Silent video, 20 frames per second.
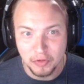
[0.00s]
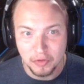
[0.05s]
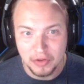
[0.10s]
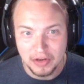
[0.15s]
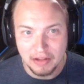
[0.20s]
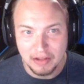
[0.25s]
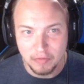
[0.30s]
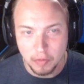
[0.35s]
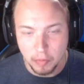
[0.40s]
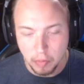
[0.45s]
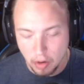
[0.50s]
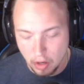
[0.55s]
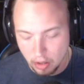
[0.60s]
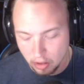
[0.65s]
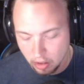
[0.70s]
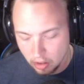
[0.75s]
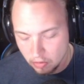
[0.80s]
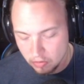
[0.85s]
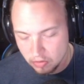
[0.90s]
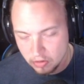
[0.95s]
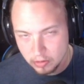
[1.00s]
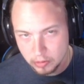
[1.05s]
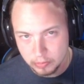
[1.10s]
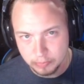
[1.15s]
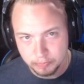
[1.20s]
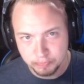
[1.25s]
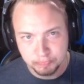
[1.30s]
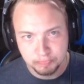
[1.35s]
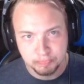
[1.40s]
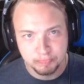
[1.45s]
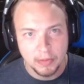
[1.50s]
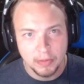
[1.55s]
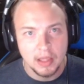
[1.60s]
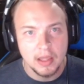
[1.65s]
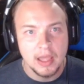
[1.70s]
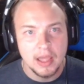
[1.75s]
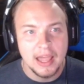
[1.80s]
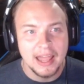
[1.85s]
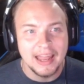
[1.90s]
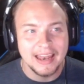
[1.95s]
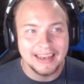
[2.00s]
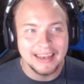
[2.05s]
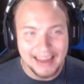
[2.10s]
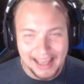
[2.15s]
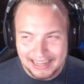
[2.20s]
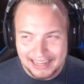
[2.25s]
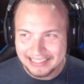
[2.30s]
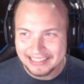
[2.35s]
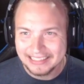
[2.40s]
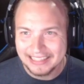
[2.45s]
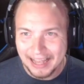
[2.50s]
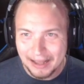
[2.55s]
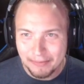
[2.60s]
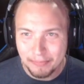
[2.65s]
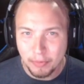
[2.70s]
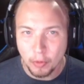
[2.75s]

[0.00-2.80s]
the Denver Broncos. Next up,